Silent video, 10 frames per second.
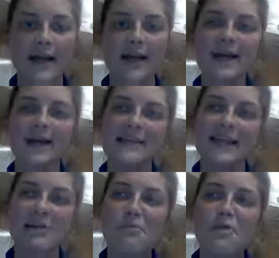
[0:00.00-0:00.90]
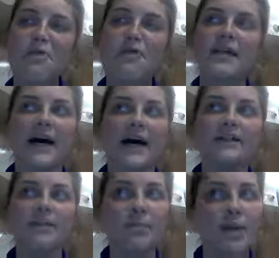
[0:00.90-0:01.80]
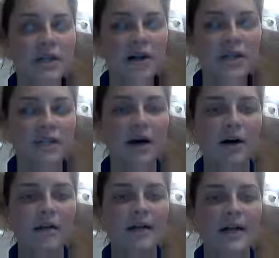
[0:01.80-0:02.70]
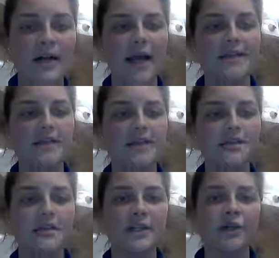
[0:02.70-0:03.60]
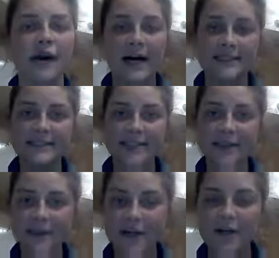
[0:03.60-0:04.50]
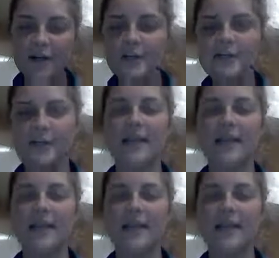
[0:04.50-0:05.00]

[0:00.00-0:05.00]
And an example that the book talks about is a student who has sticky fingers,